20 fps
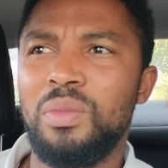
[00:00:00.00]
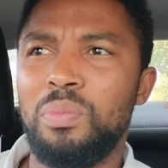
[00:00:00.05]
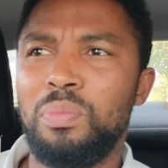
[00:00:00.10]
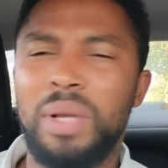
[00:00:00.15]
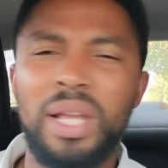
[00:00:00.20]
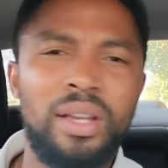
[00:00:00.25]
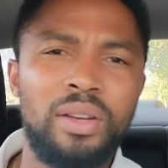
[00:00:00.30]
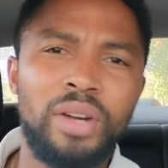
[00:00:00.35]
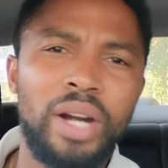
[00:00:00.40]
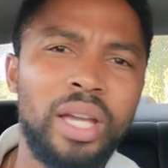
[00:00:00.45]

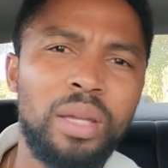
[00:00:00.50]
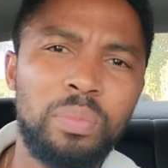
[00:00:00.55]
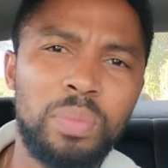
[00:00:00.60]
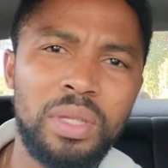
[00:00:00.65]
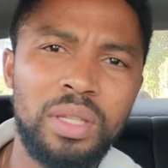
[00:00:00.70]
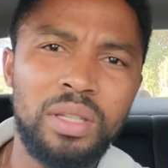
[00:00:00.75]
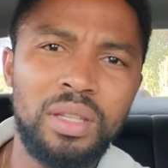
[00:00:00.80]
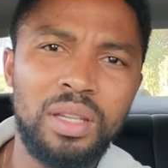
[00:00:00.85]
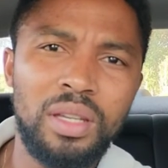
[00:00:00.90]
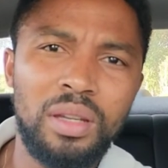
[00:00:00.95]
playing
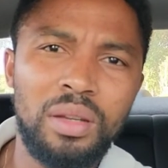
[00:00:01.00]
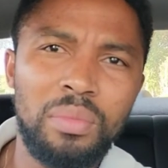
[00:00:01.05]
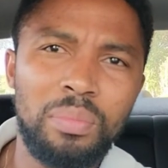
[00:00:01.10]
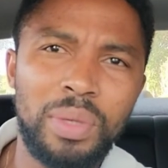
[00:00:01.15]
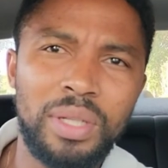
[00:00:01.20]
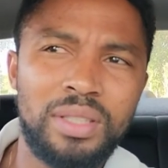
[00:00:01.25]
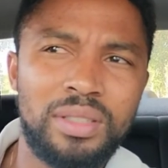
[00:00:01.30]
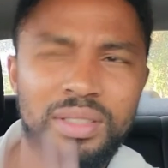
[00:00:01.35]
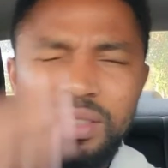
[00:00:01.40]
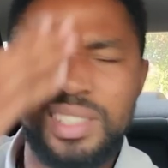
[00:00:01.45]
rugby
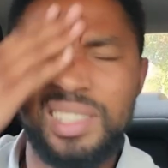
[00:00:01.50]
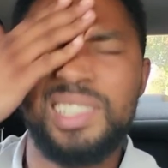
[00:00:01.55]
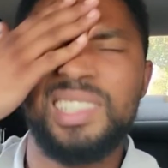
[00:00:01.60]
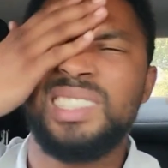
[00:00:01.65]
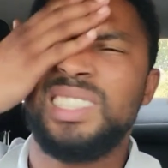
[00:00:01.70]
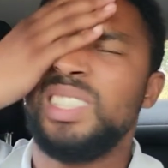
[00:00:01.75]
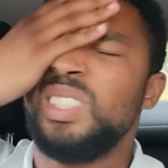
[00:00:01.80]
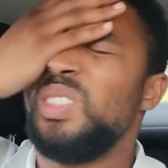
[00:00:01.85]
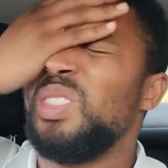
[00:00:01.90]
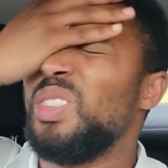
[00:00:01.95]
but
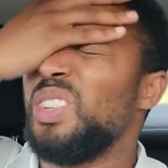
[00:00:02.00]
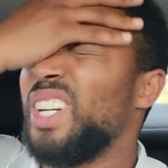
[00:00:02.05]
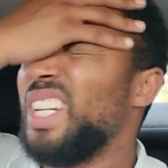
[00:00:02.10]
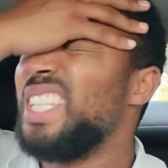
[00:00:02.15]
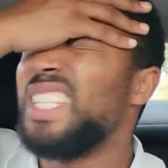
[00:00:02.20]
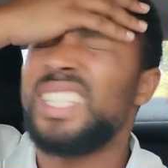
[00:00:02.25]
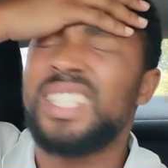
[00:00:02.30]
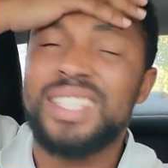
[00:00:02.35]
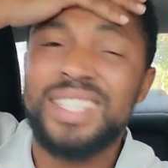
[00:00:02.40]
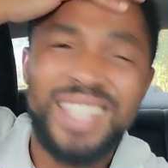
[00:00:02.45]
did you
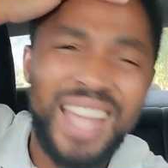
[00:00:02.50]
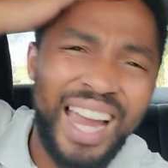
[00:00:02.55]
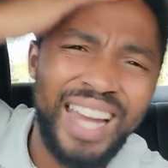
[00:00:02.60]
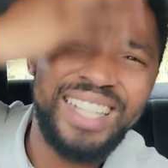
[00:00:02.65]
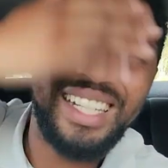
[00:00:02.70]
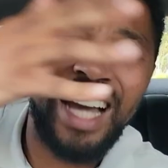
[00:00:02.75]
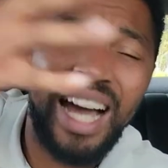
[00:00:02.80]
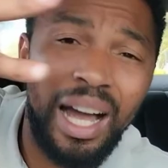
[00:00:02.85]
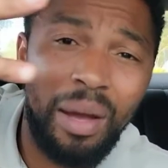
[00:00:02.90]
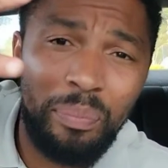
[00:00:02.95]
really
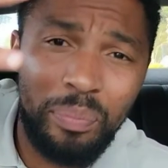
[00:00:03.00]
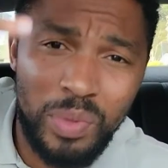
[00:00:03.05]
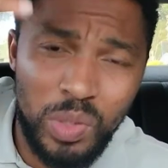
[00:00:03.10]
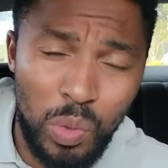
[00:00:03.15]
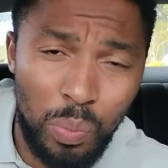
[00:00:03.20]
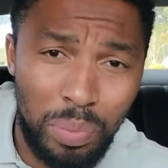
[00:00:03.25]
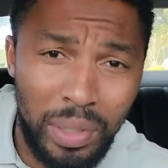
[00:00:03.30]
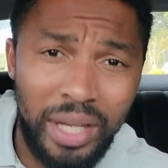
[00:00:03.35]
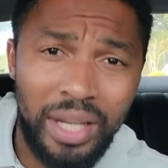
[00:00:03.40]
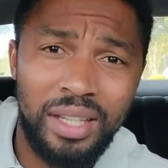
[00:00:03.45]
sign up
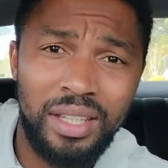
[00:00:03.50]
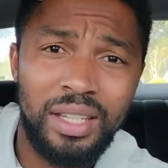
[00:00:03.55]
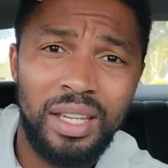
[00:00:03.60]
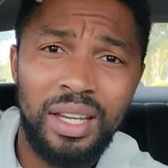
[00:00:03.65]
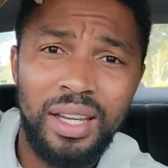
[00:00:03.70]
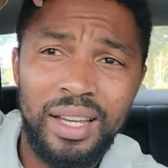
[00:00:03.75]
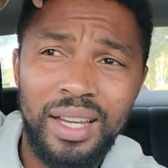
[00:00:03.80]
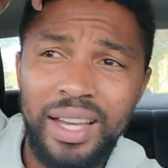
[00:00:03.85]
to play